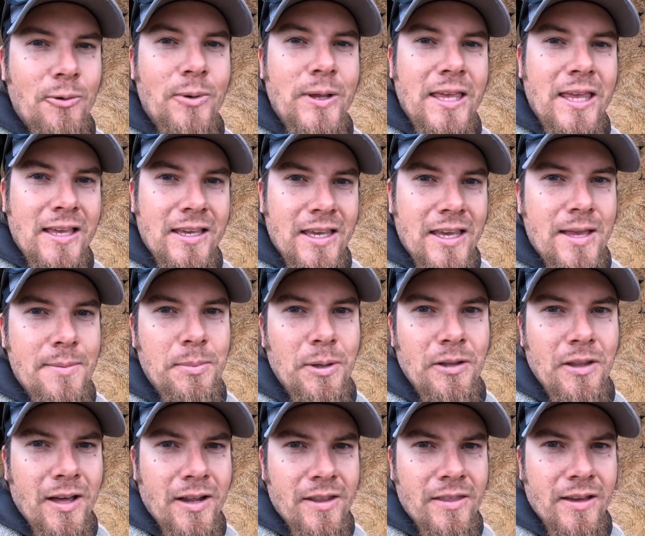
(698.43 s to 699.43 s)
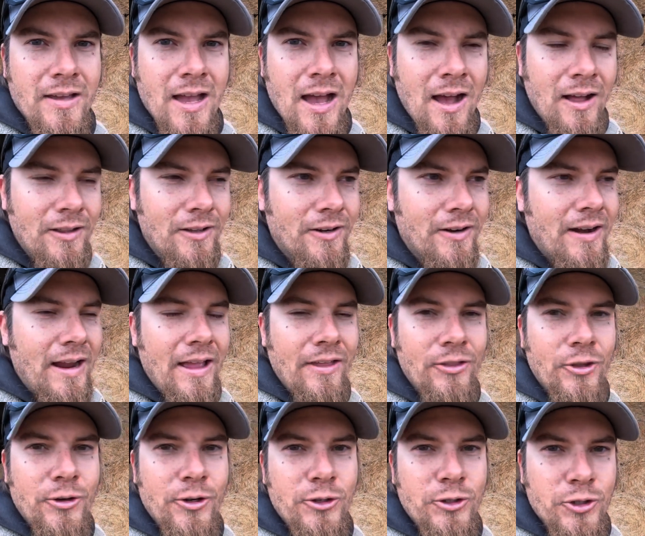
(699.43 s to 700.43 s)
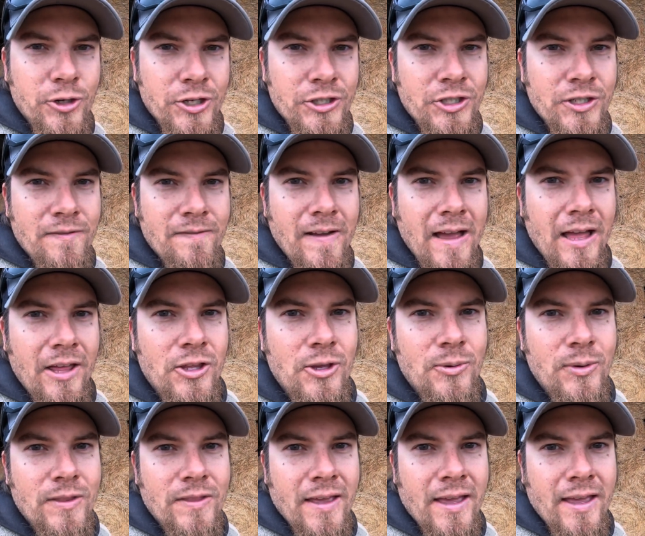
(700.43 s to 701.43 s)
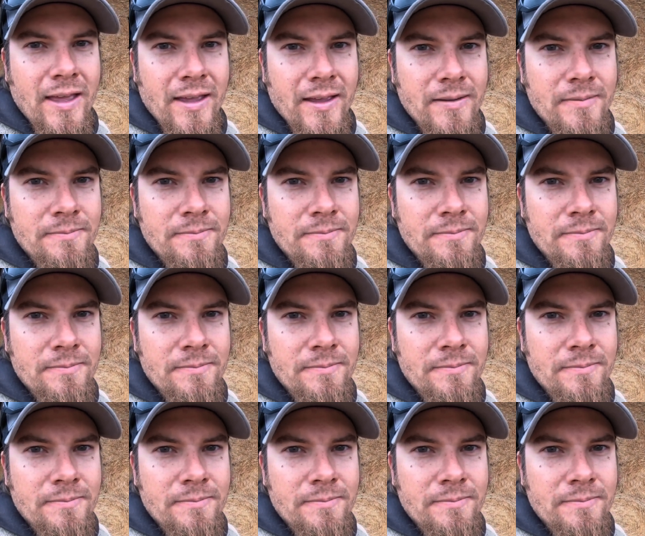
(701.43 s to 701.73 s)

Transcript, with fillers: we can keep a lot of the color and the nutrition value in the hay.